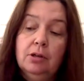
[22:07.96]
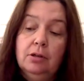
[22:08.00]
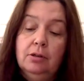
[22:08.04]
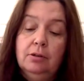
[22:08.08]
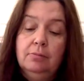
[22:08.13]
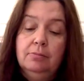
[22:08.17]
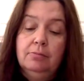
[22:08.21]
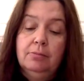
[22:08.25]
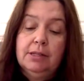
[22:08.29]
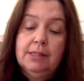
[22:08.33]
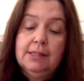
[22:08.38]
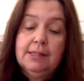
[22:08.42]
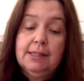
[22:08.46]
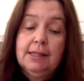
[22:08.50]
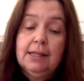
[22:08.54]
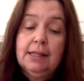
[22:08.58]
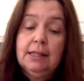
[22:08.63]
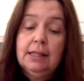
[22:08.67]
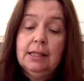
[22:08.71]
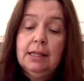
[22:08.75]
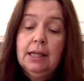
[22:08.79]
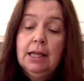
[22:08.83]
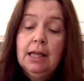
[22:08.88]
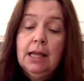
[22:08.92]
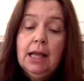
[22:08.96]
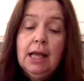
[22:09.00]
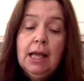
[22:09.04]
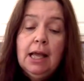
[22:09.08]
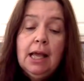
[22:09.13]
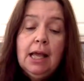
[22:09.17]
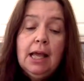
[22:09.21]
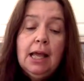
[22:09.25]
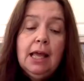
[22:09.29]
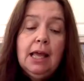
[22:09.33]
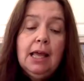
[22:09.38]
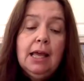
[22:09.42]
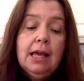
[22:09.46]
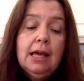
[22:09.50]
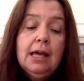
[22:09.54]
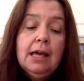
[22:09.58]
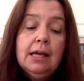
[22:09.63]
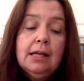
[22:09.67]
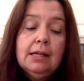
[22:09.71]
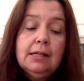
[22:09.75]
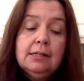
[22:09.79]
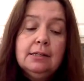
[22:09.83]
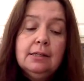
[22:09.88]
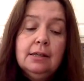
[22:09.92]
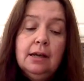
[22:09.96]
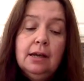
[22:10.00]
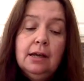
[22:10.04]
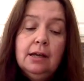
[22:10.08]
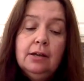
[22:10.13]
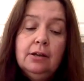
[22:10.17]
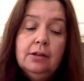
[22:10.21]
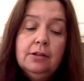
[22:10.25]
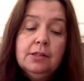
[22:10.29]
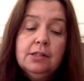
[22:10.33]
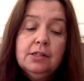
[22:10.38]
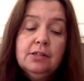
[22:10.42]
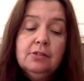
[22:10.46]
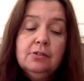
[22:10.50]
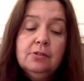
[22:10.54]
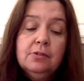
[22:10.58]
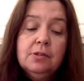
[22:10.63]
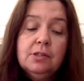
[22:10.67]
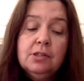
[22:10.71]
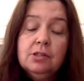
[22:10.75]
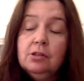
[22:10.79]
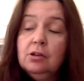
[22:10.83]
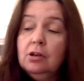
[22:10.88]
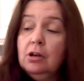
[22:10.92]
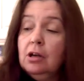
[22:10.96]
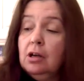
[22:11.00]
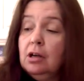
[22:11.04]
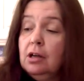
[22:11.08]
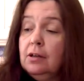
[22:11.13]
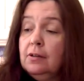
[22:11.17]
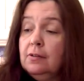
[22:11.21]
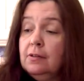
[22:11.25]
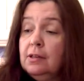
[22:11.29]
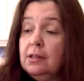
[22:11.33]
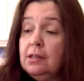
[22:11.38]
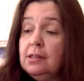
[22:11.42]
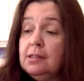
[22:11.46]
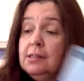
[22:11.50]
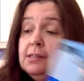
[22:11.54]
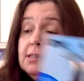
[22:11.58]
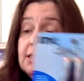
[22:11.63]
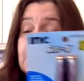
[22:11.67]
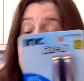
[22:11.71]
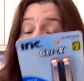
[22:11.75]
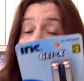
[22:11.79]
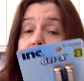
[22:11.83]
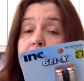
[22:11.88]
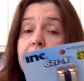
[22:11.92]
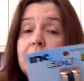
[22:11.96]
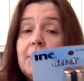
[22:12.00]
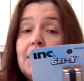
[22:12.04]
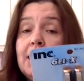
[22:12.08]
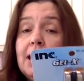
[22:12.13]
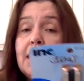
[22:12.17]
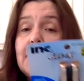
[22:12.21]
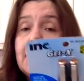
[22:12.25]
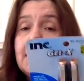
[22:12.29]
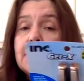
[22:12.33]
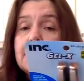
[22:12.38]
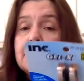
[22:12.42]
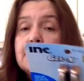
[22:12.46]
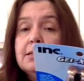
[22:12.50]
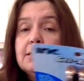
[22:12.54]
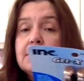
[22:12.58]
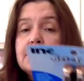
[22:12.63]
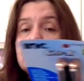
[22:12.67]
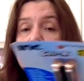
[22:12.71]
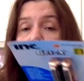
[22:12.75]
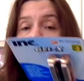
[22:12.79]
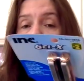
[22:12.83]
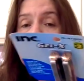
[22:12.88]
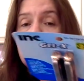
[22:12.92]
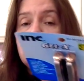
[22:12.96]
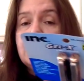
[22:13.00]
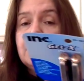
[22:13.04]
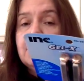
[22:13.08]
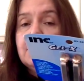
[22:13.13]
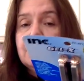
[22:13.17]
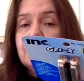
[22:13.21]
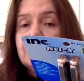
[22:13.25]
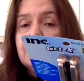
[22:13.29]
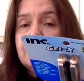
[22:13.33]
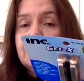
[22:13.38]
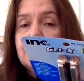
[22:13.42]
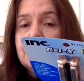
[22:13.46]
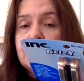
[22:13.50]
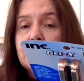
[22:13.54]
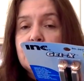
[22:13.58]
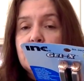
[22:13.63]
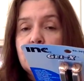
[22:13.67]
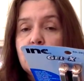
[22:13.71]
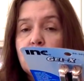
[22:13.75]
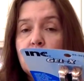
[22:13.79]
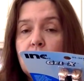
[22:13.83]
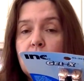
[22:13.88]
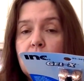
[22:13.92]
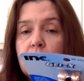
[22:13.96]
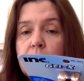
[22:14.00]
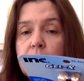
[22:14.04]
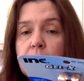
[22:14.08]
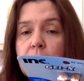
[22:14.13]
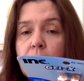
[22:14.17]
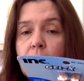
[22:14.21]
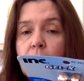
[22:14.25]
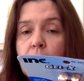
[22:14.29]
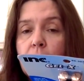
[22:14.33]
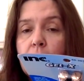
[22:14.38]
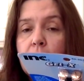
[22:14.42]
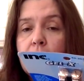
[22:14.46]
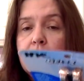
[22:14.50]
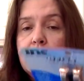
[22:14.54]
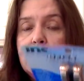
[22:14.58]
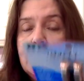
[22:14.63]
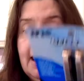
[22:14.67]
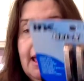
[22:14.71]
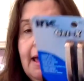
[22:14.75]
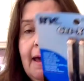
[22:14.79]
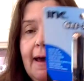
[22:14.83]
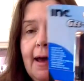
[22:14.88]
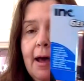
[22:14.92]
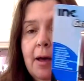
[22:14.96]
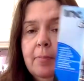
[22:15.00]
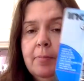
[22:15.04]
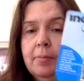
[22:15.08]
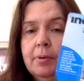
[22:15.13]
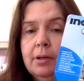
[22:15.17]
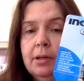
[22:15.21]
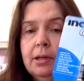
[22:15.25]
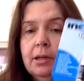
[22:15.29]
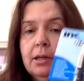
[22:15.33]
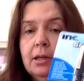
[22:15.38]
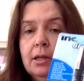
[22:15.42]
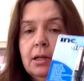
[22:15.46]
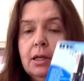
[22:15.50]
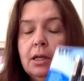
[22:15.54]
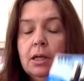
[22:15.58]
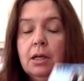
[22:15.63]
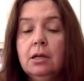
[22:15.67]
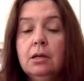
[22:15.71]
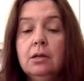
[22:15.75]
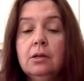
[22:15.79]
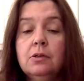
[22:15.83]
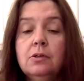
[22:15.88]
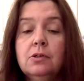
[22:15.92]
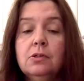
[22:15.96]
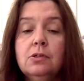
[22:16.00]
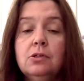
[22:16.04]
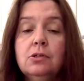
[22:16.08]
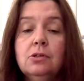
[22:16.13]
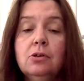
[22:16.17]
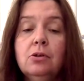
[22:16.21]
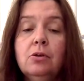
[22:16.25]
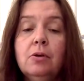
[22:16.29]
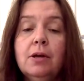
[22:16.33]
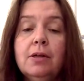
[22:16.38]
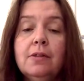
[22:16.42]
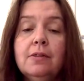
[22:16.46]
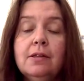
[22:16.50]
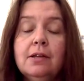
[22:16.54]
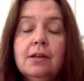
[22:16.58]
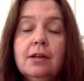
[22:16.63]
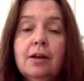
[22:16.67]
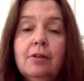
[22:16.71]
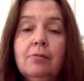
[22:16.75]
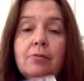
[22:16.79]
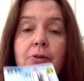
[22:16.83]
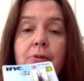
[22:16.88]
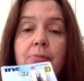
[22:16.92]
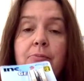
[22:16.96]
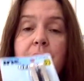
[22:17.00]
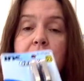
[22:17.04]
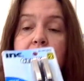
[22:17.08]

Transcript: my son. And I also saw the same pens with this rose gold cap, so I think I will be